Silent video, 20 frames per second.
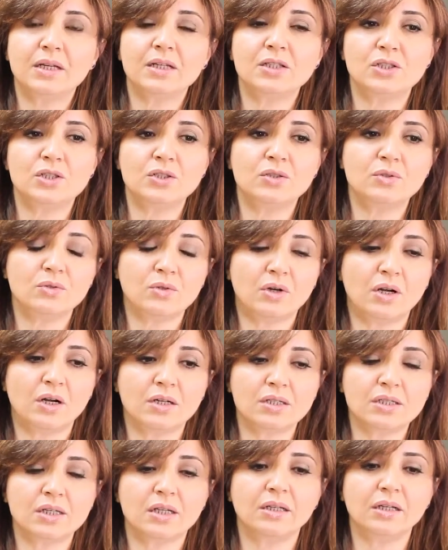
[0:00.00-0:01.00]
because you
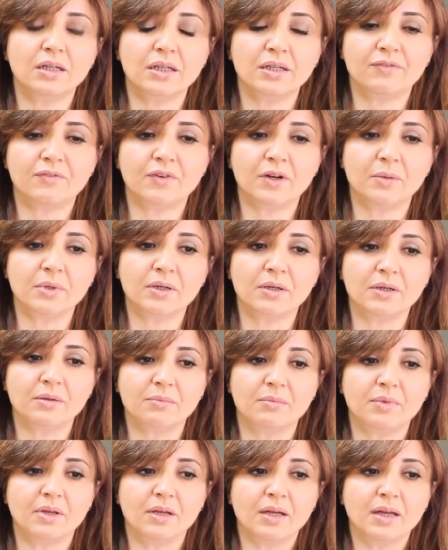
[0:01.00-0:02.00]
are suddenly from
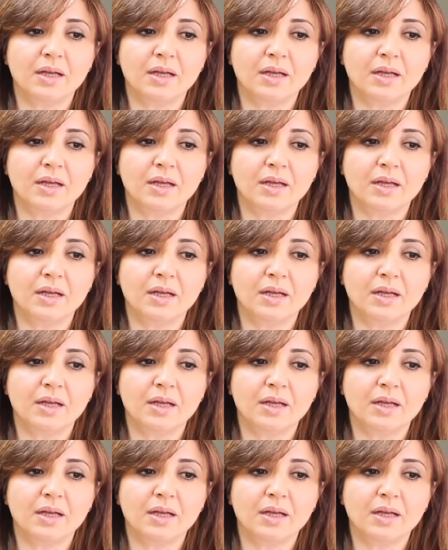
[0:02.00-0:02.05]
a